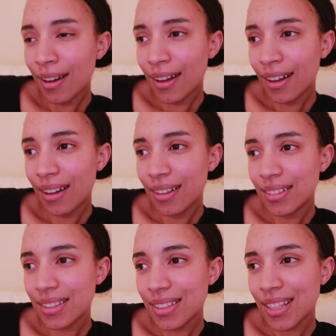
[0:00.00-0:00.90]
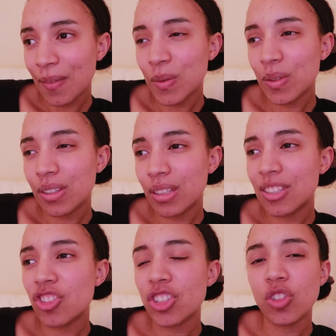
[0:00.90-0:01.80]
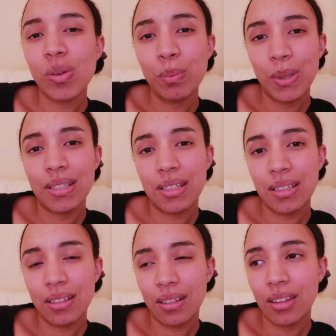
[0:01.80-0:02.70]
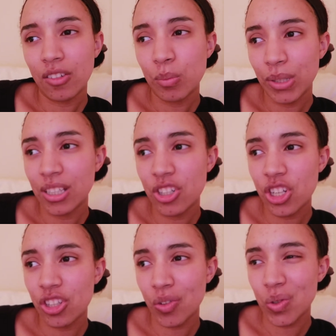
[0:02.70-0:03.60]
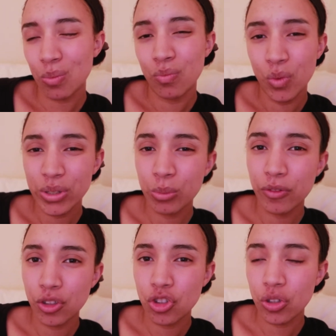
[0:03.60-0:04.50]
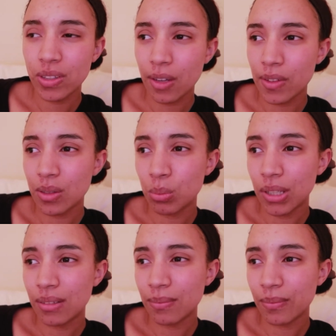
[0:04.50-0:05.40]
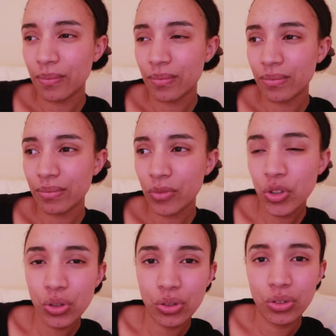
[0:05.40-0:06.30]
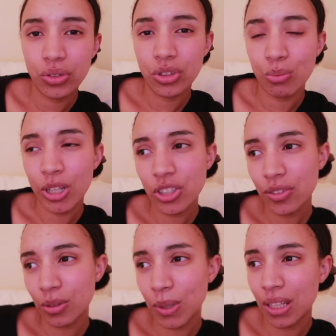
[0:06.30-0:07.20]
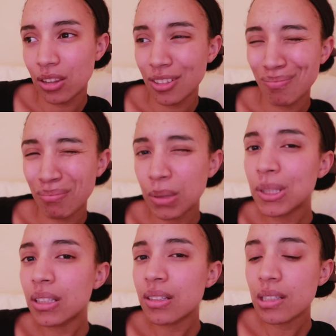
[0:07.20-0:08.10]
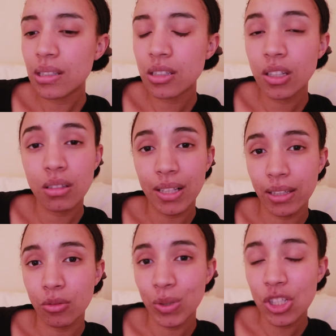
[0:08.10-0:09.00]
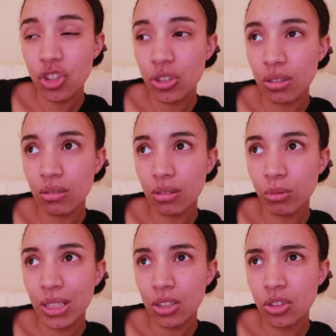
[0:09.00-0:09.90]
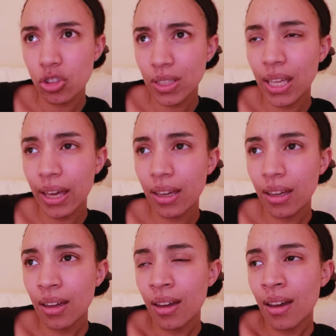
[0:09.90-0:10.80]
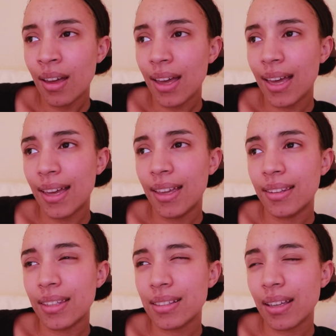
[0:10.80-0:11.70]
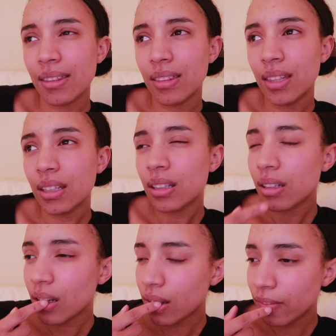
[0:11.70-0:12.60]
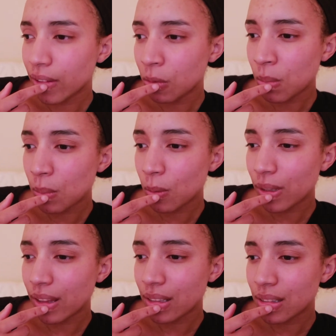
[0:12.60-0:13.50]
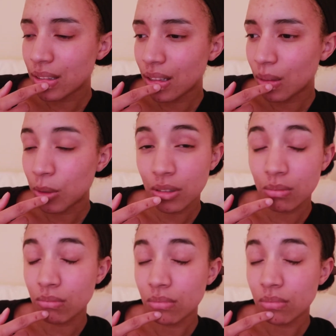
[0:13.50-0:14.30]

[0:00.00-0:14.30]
and it's just a the repetition of some of the jokes that was a bit too much for me, and maybe not necessary. So like the wheat tree guy, and I think if I remember well, that's because